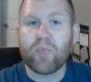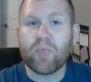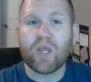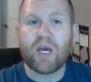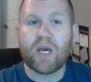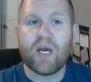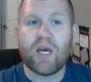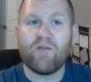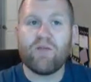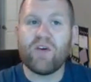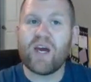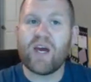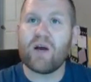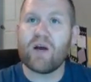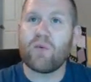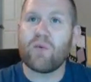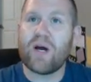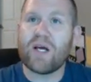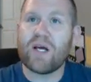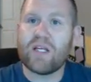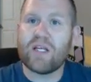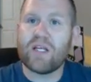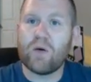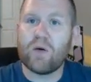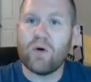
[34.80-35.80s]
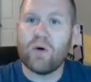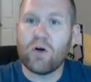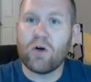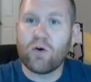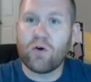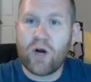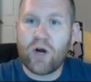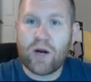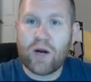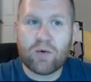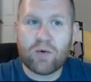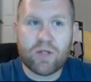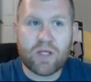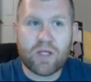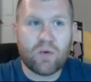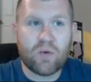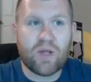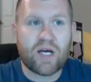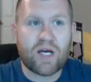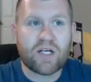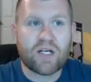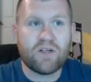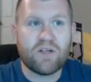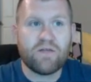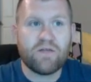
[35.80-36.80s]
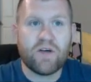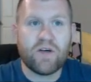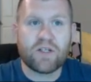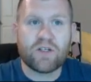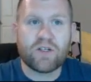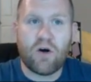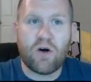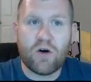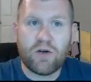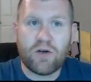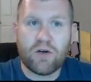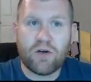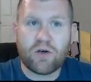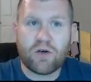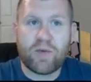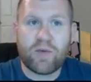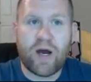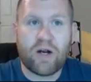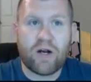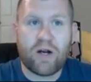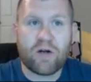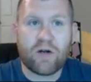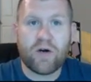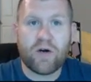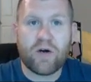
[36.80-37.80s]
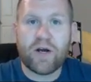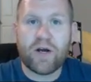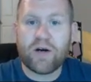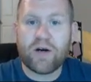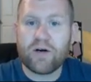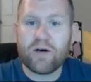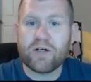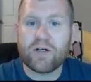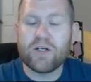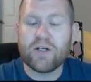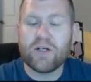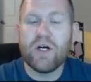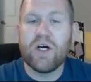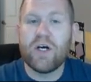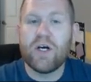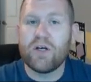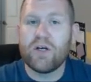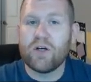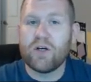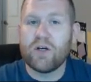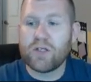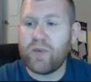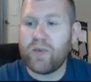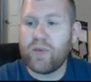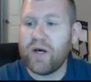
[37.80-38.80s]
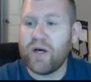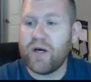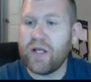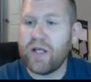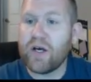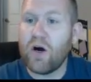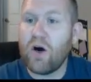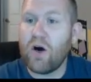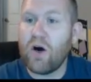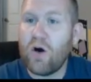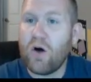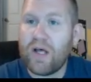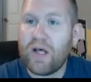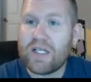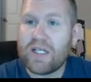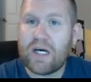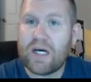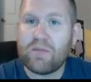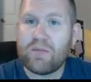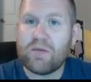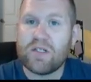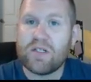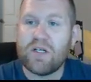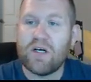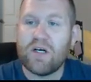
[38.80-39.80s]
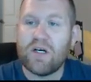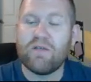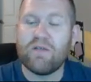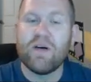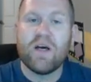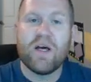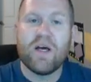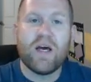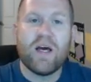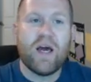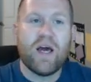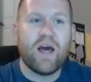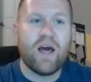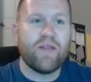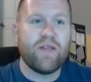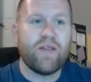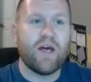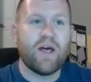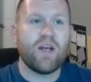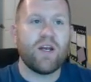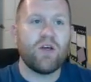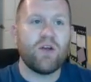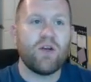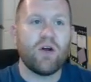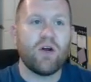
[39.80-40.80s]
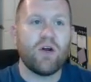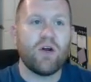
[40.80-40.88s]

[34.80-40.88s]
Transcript: And if you can't write that well, Grammarly will actually fix all your grammatical errors, your spelling, all that type of stuff. And then, you know,